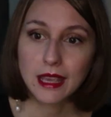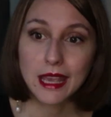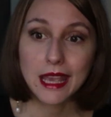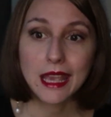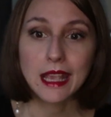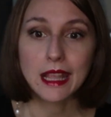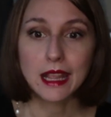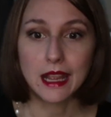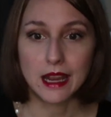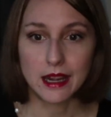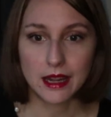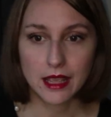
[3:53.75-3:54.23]

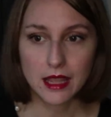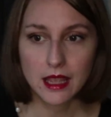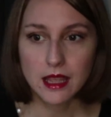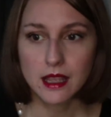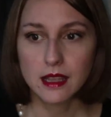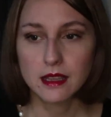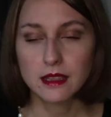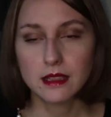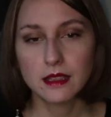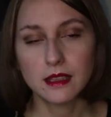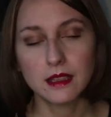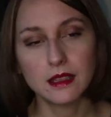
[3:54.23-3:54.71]

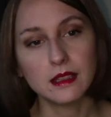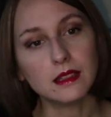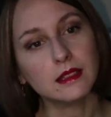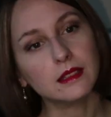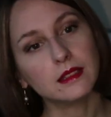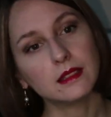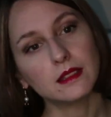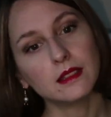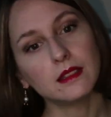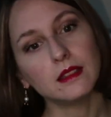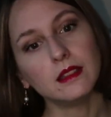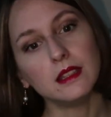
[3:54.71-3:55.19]
Kegare
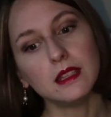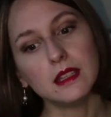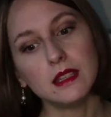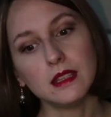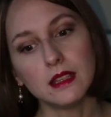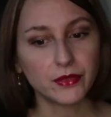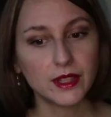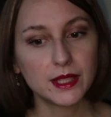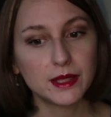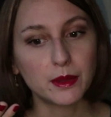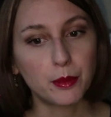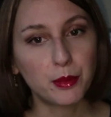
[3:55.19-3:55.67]
is
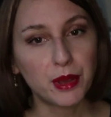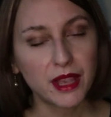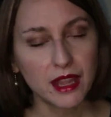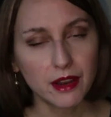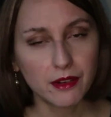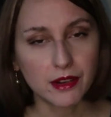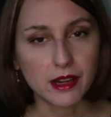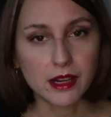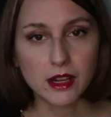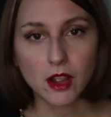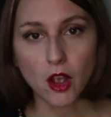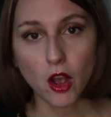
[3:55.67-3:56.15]
the
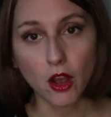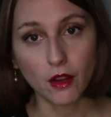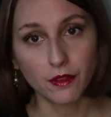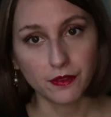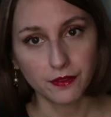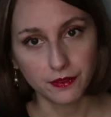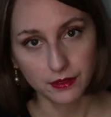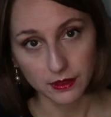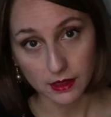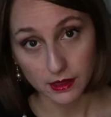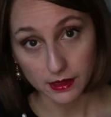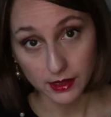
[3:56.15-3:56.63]
disappearing
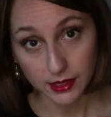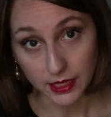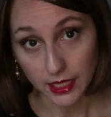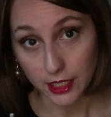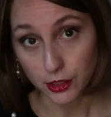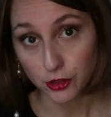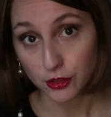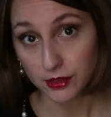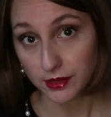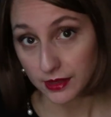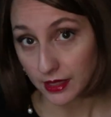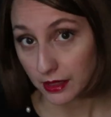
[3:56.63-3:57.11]
of
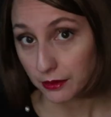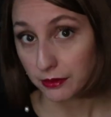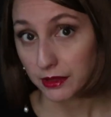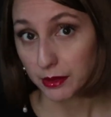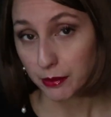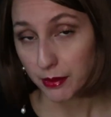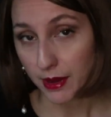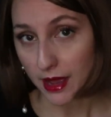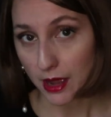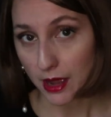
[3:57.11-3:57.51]
such a sacred